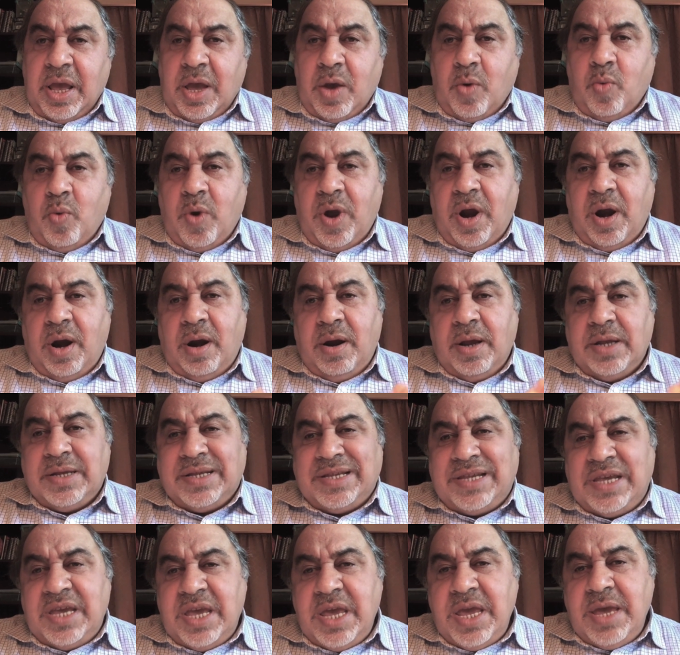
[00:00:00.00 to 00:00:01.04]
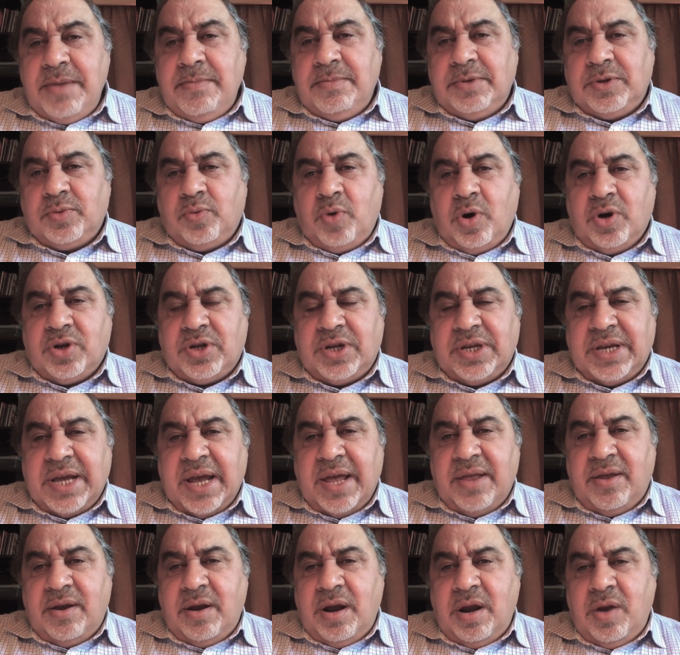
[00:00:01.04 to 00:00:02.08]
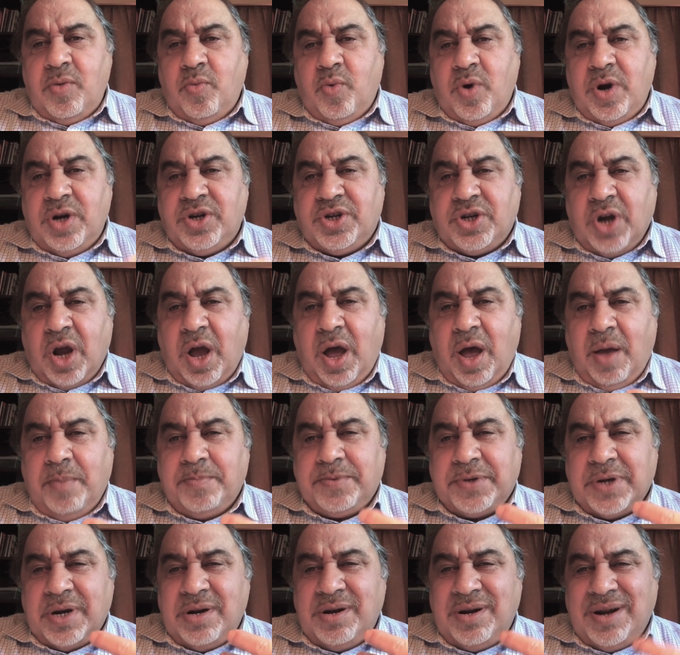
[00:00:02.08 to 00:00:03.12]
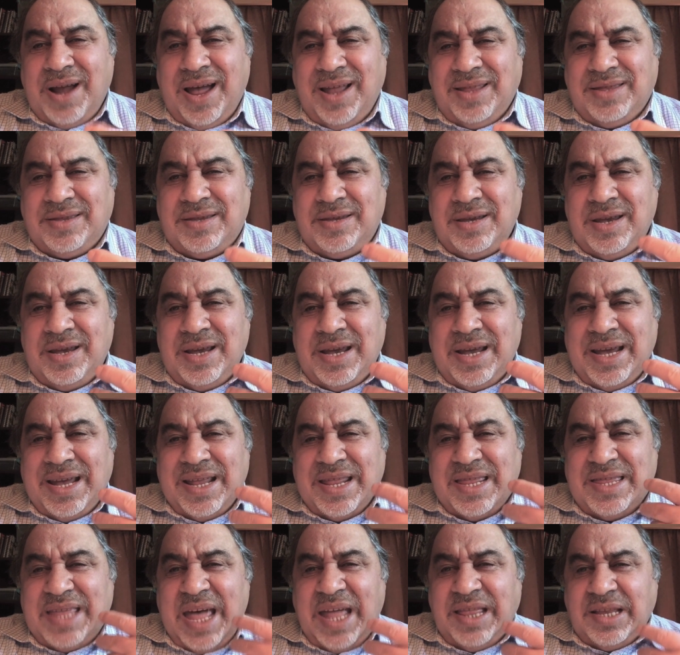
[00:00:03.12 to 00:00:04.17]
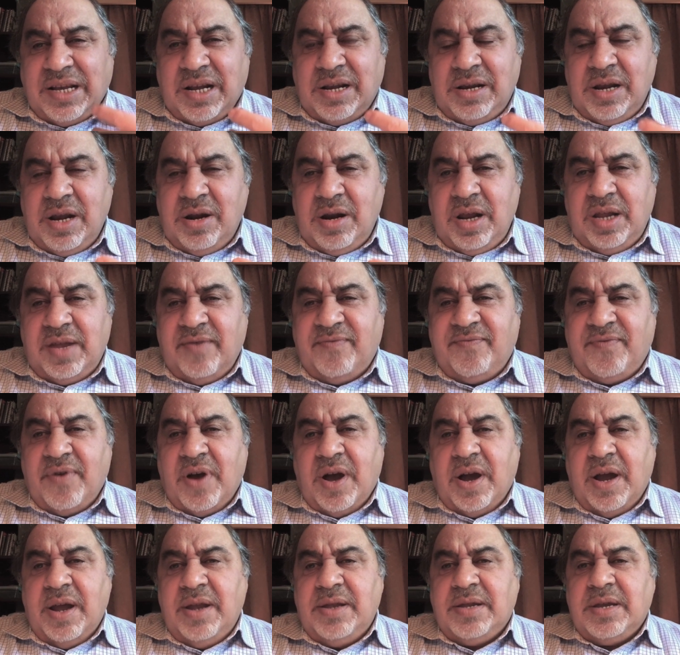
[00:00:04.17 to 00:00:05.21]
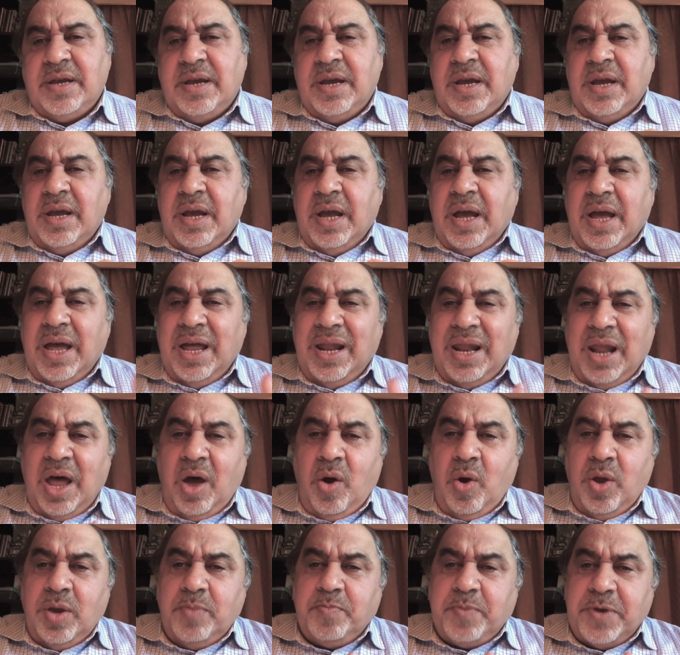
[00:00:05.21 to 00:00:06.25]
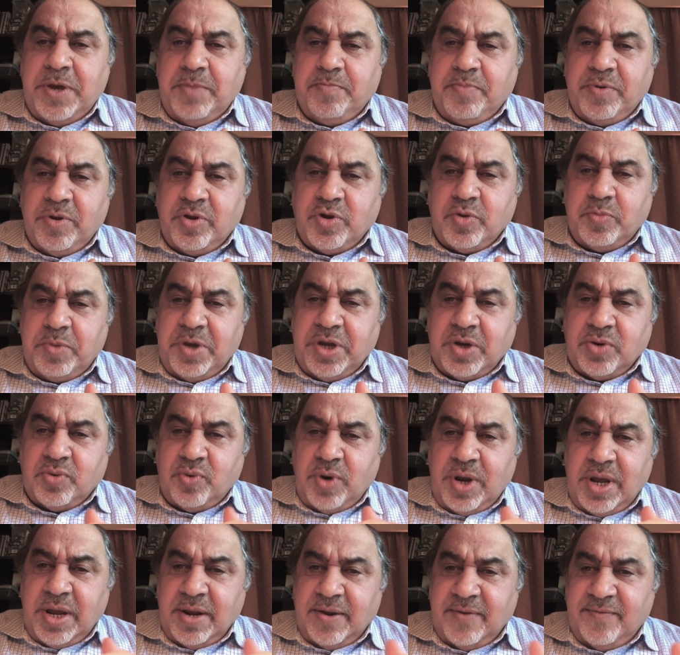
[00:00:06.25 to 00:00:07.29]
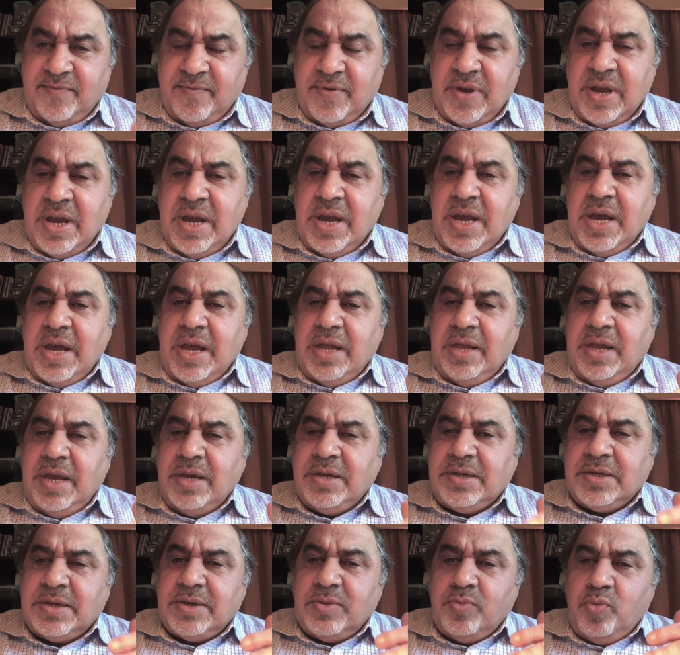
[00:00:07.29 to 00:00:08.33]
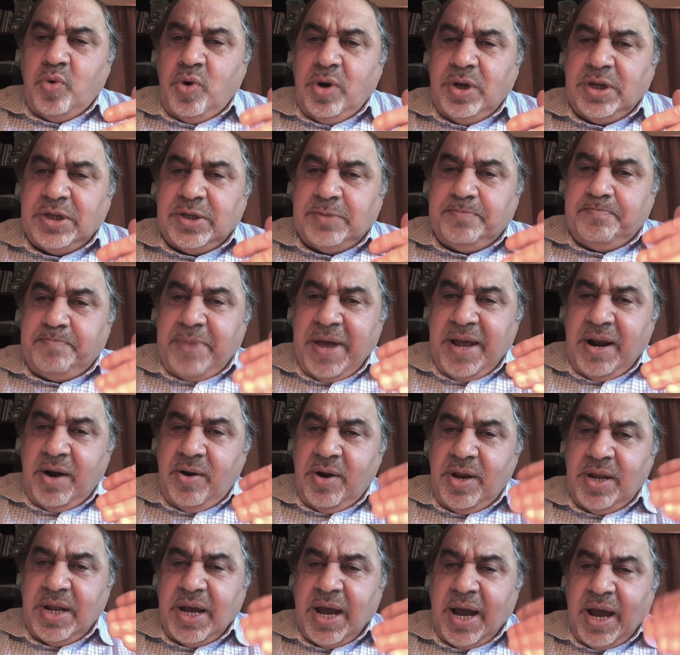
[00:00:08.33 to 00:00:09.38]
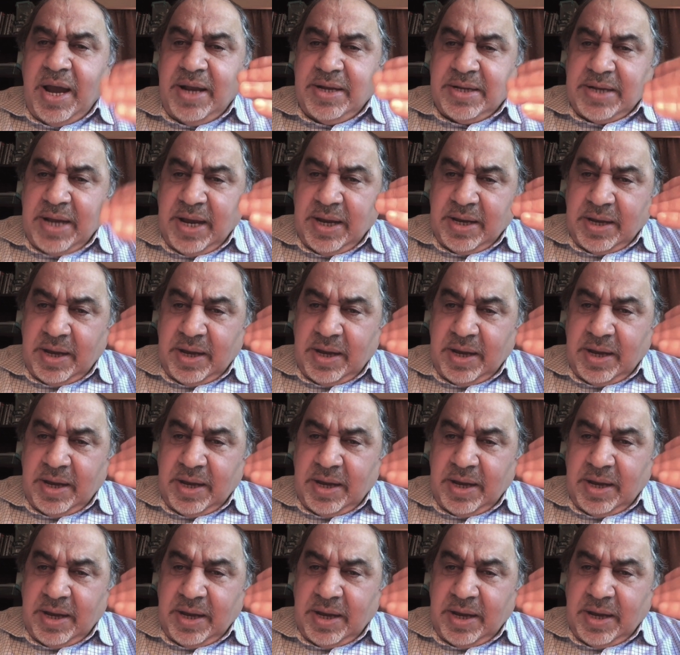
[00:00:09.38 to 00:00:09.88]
where teams work together and where jobs are not that clearly defined, allowing people to be creative. This works better in the high-tech